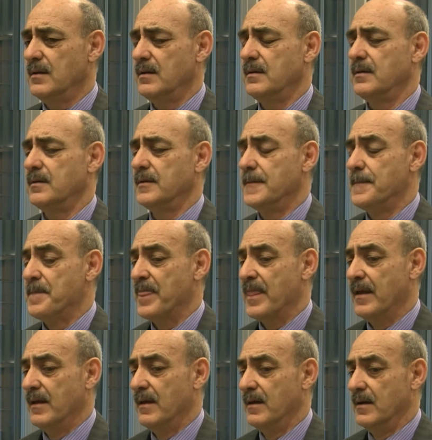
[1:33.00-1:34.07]
uh,
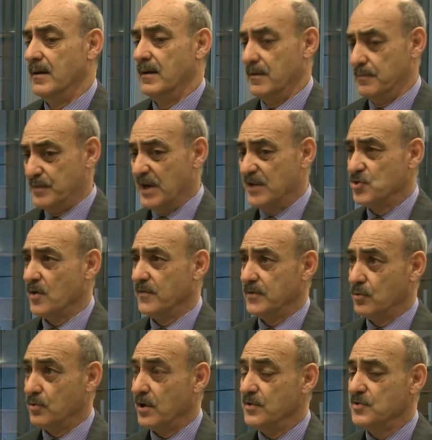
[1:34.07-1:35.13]
uh, branch of the
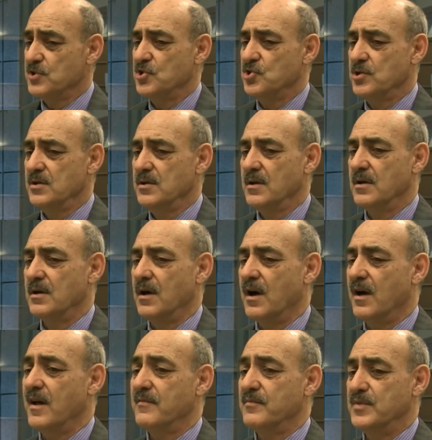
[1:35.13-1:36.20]
organization. I
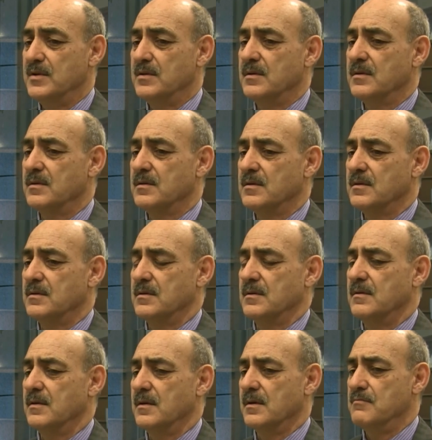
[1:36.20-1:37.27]
have been
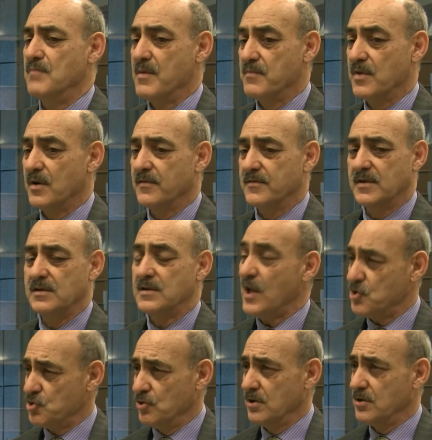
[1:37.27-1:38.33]
a member of the
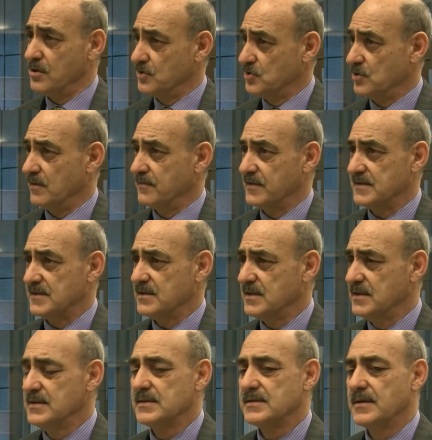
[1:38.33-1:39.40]
National Council of
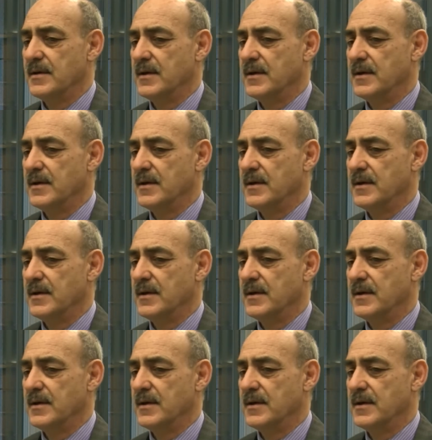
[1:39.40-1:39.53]
Resistance.